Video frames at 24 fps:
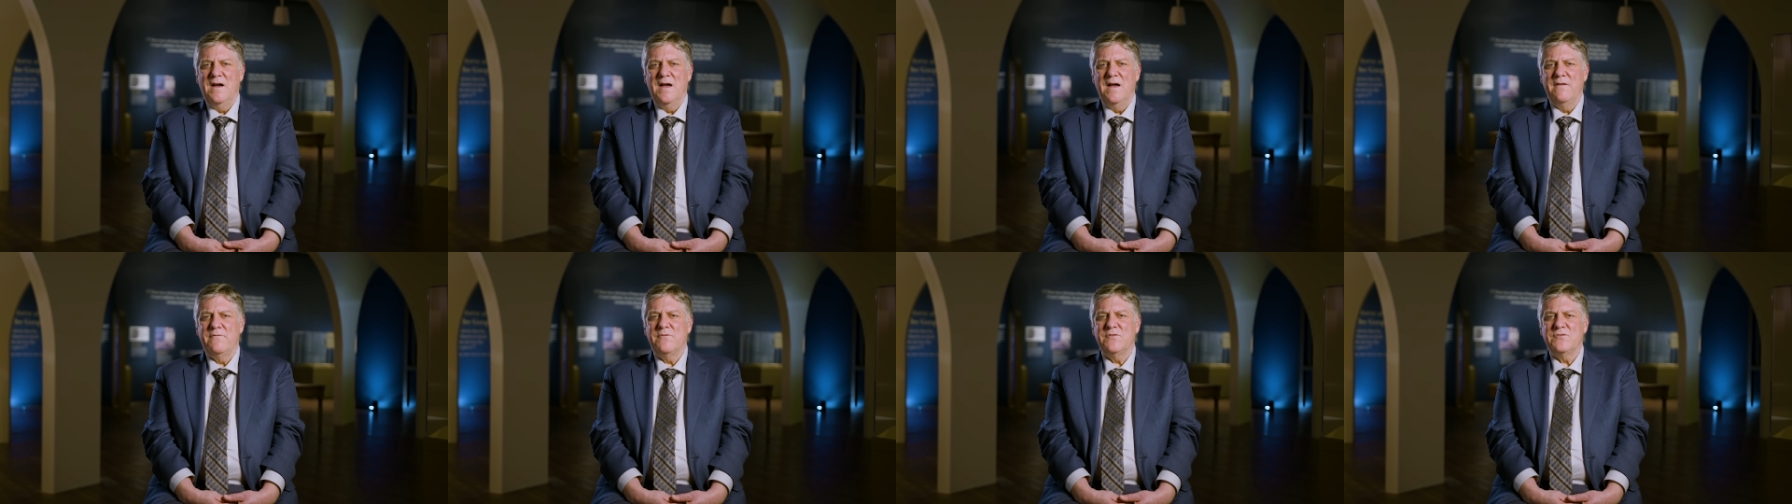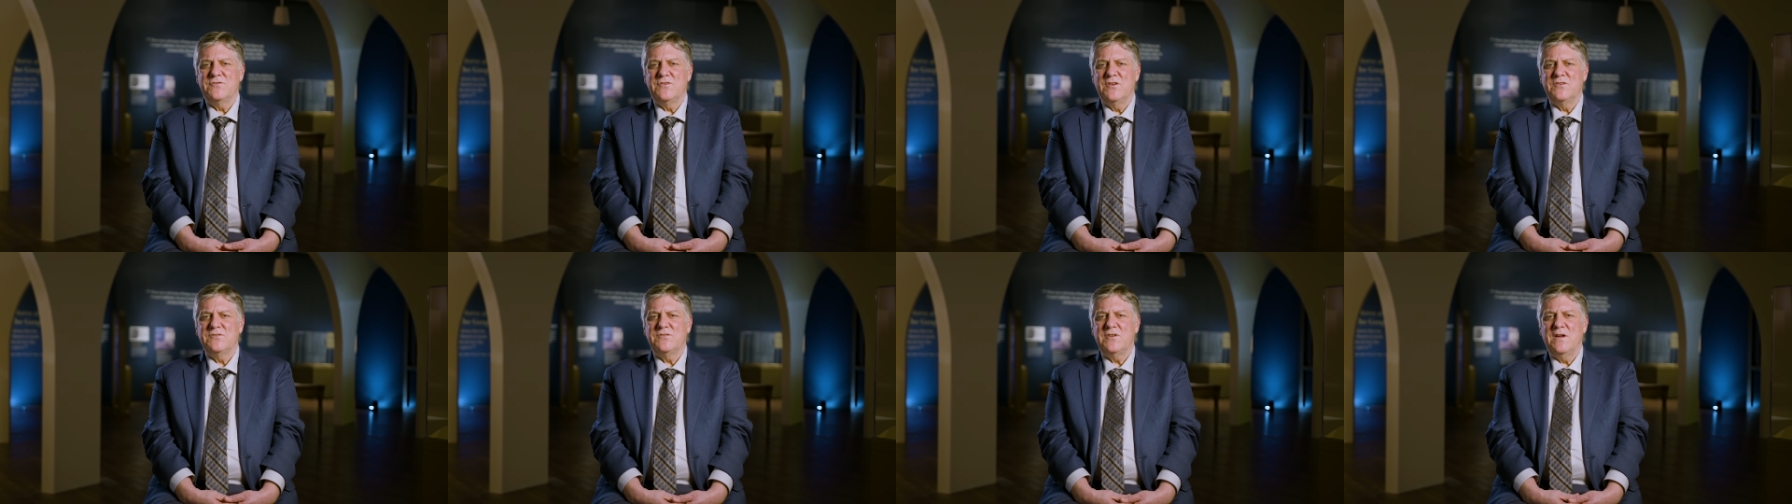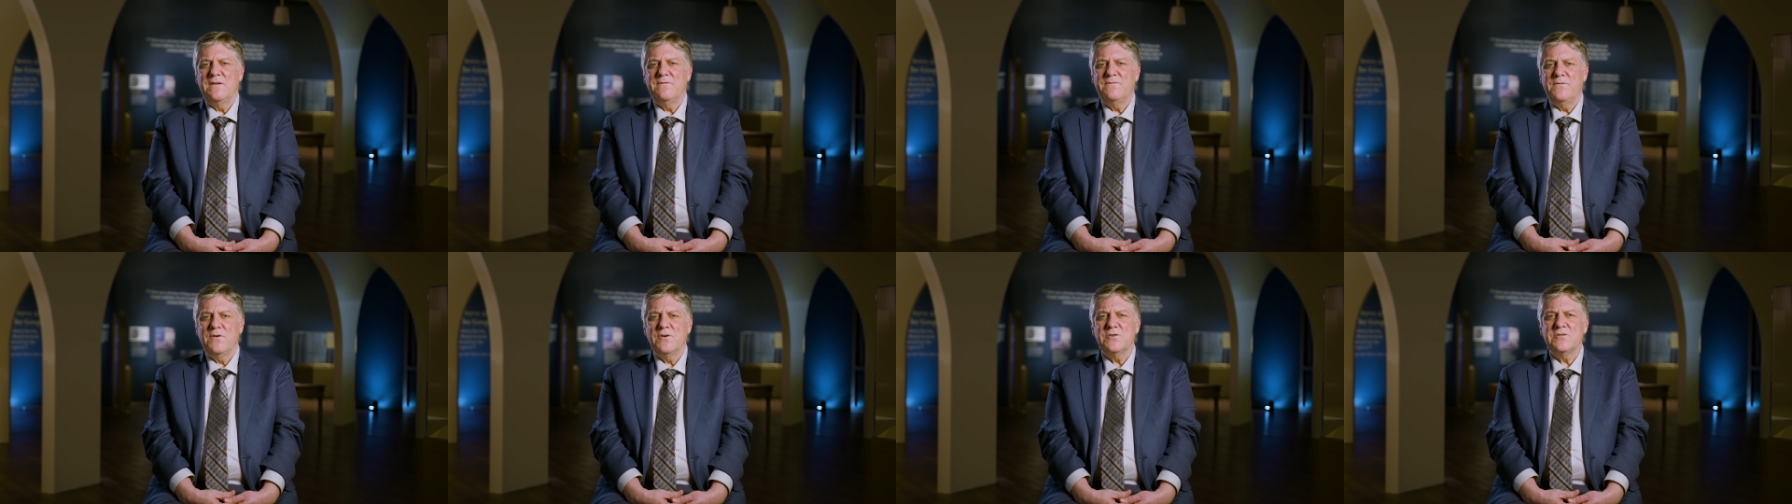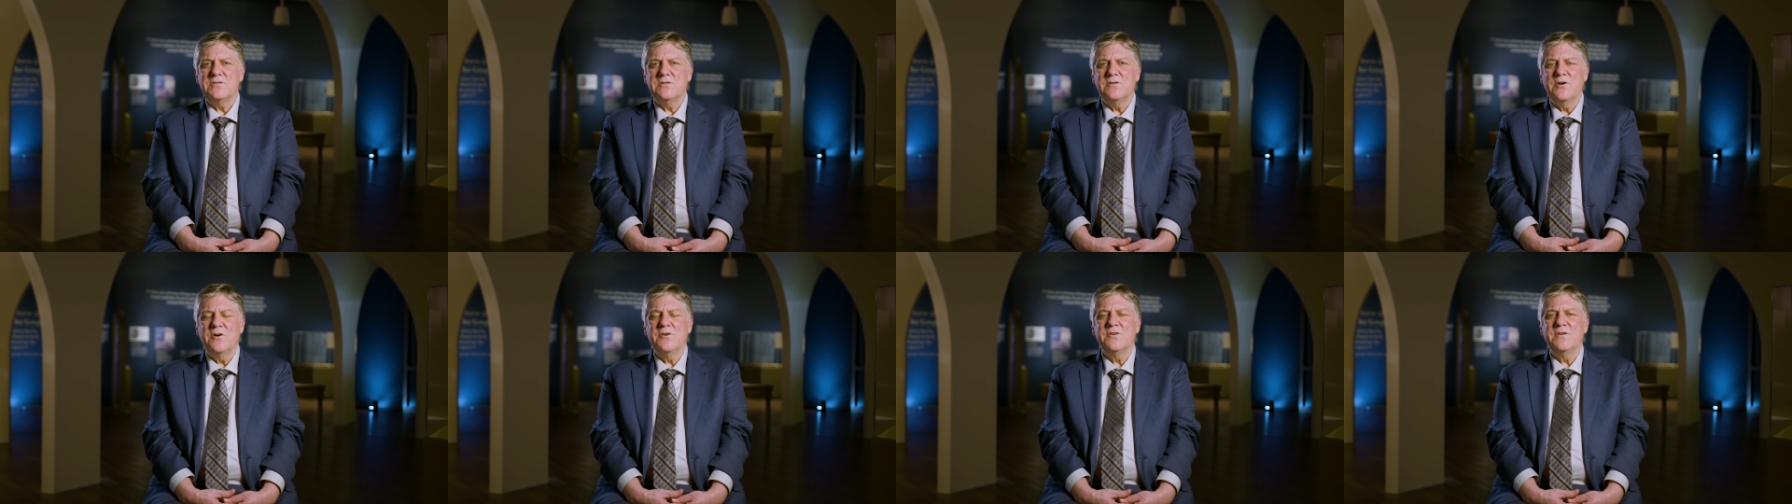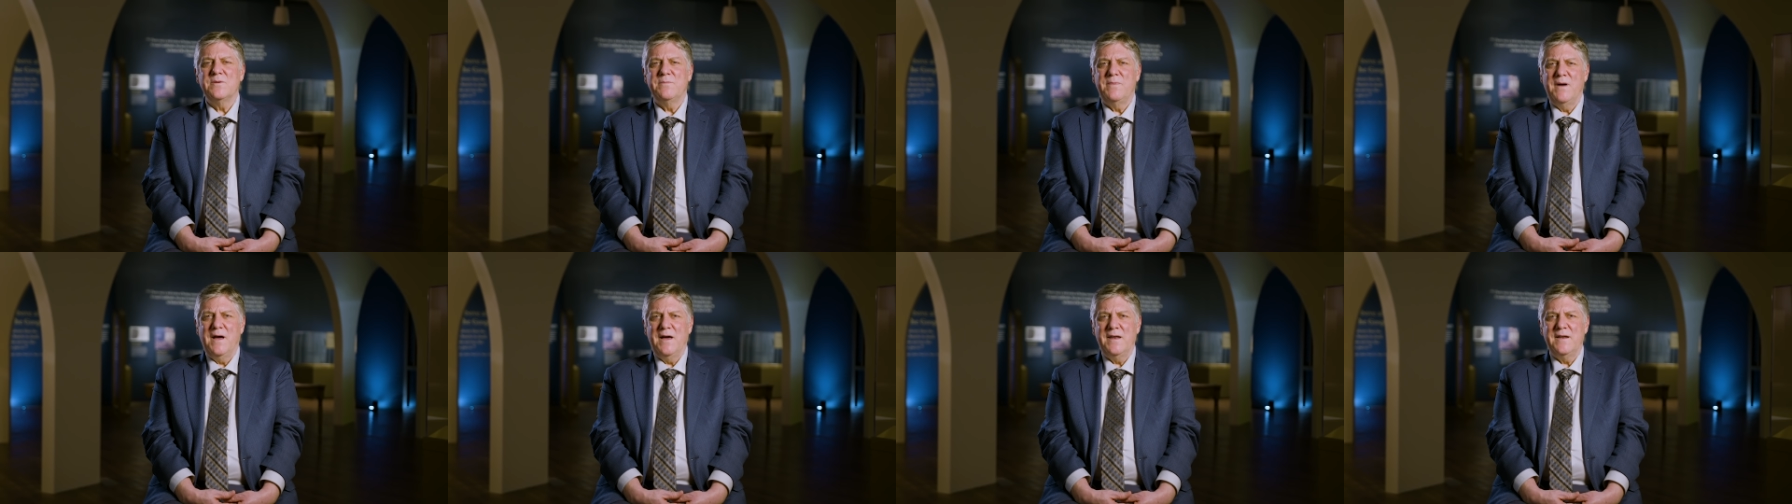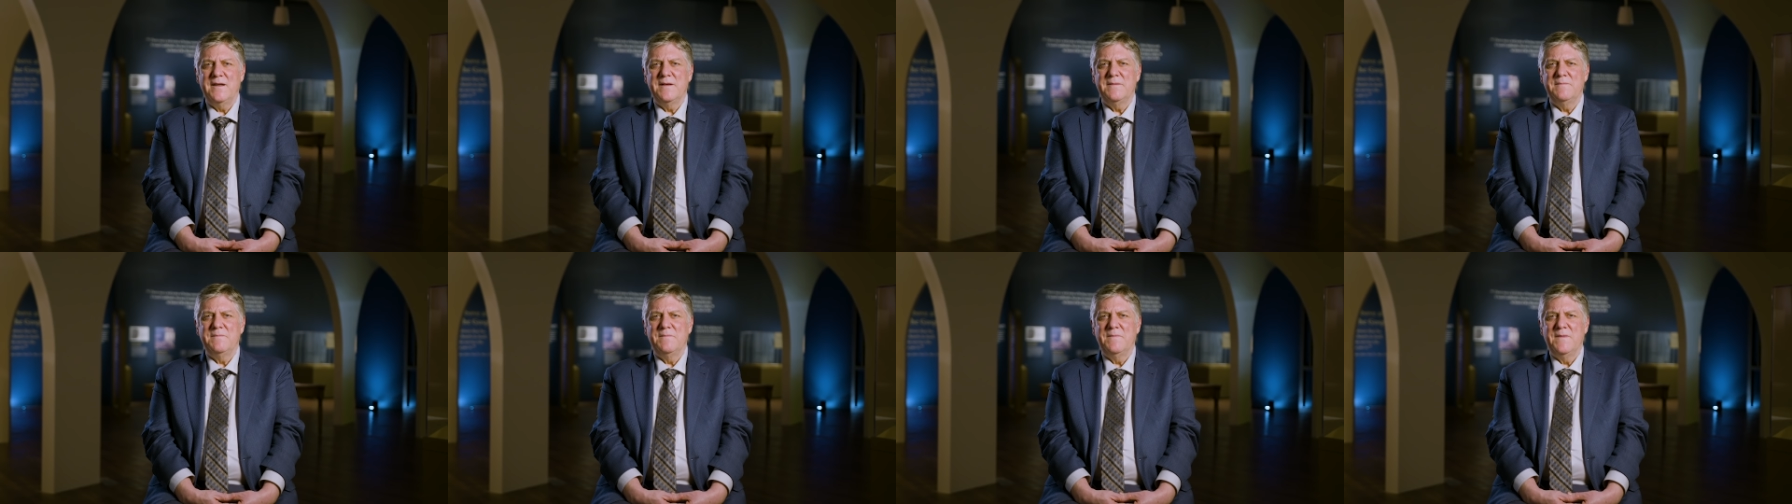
ever since I first learned about it.